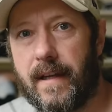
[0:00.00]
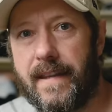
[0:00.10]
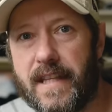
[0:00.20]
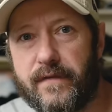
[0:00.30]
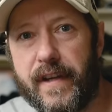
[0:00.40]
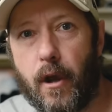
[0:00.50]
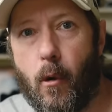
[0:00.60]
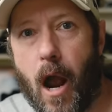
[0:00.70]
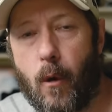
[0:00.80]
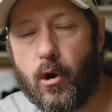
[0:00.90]
In this
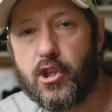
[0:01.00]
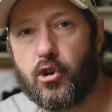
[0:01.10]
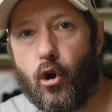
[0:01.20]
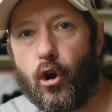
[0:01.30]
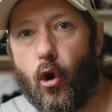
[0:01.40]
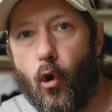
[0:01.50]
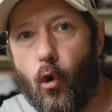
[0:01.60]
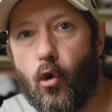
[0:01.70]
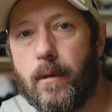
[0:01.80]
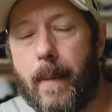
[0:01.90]
video, I want to talk
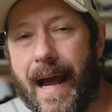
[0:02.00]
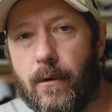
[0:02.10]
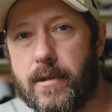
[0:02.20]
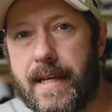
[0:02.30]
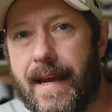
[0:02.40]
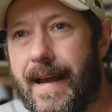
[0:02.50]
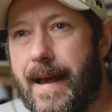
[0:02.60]
all about